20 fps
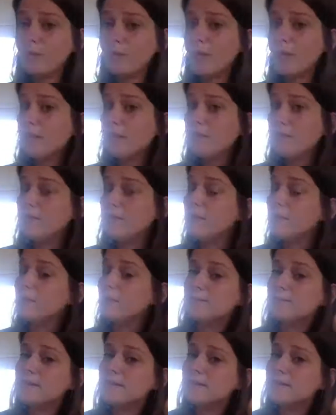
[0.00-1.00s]
And I think,
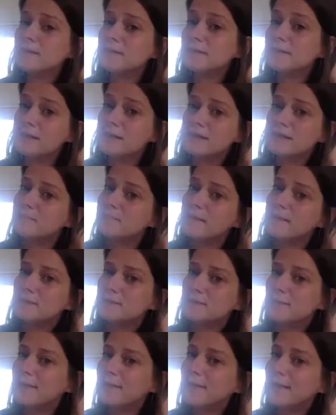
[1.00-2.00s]
especially as theatre makers,
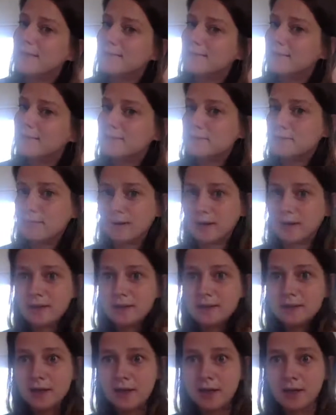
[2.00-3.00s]
we get this,
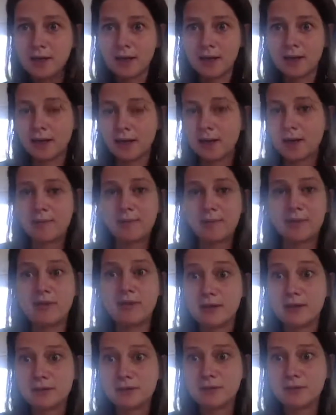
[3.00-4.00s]
right? Like, I'm a
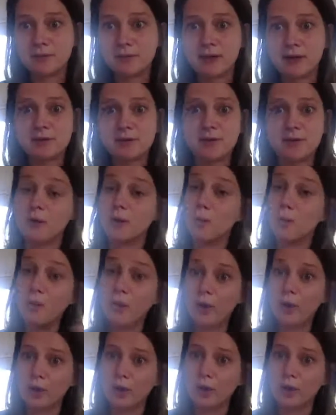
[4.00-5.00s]
theatre director and I
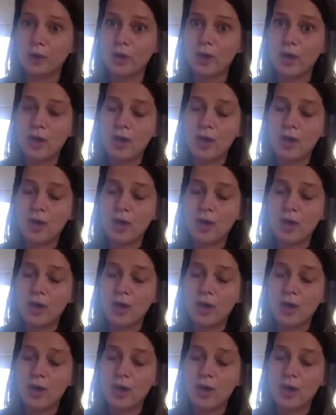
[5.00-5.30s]
work.